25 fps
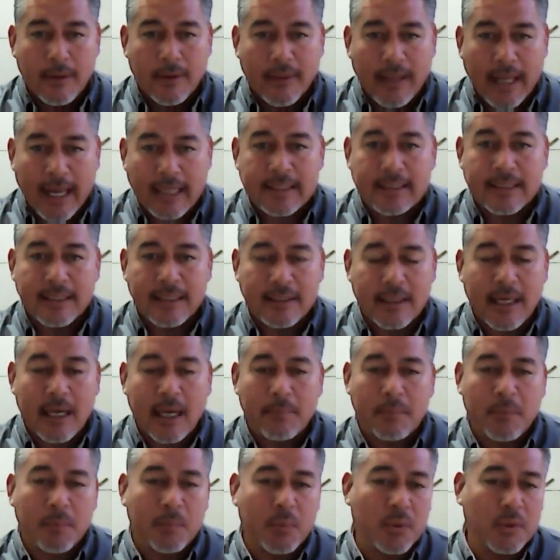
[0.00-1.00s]
That's the
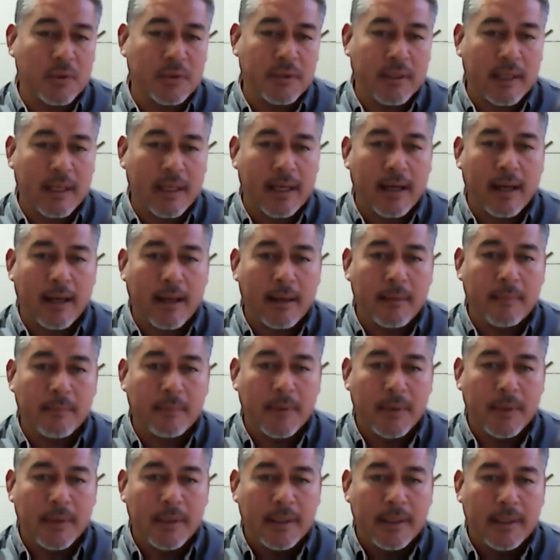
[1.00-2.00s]
type of person that I am.
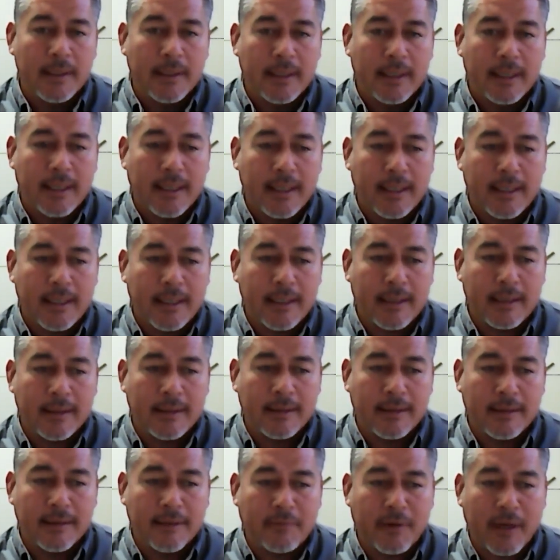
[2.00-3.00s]

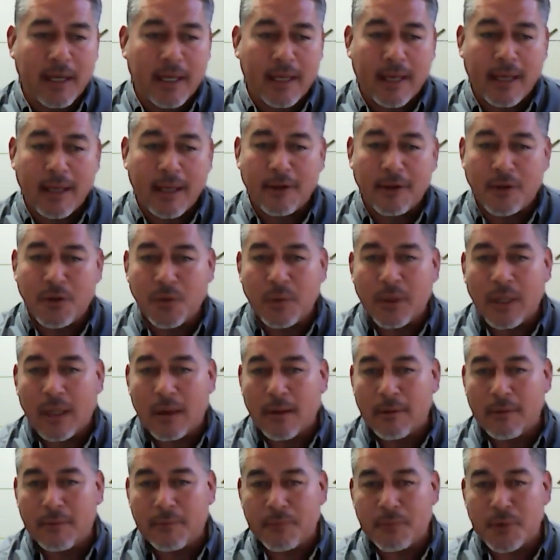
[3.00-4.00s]
And if I can't do
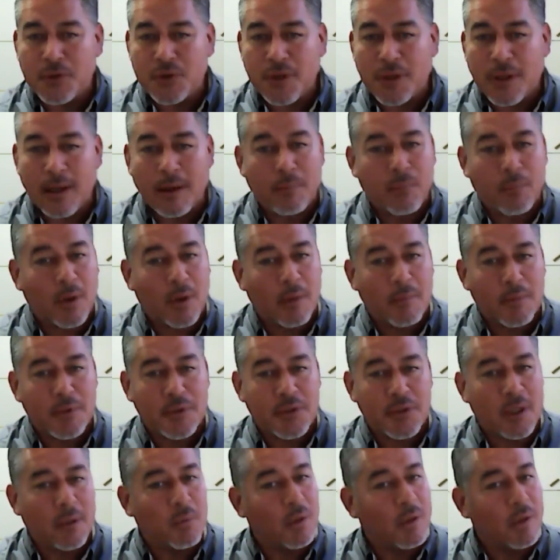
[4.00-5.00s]
that on the first shot, I
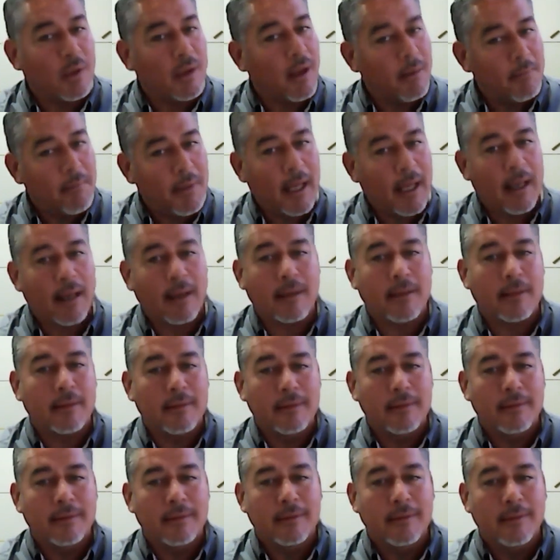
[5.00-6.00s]
promise you I will come back
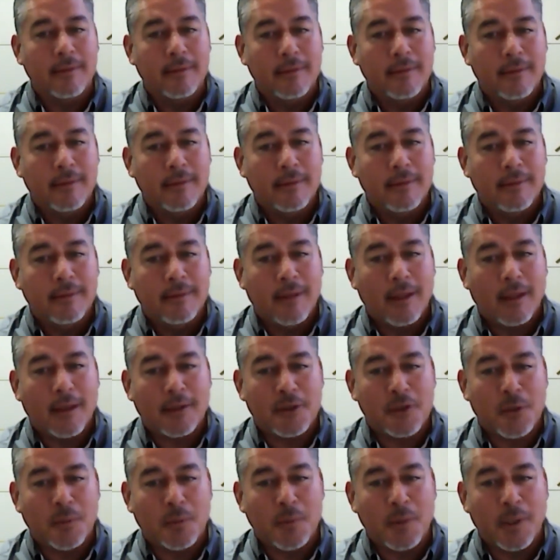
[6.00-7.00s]
like
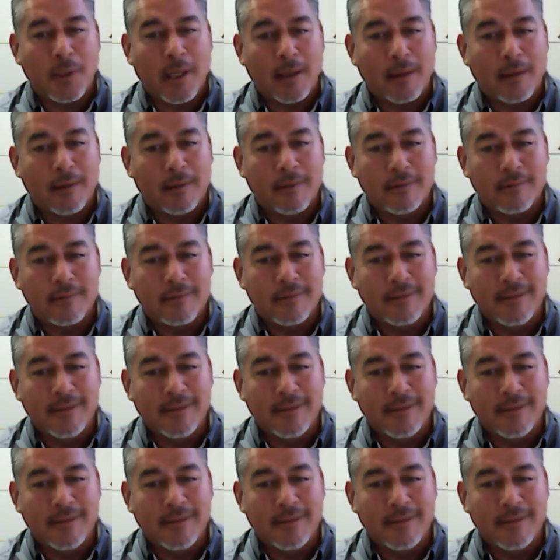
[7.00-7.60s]
the Terminator.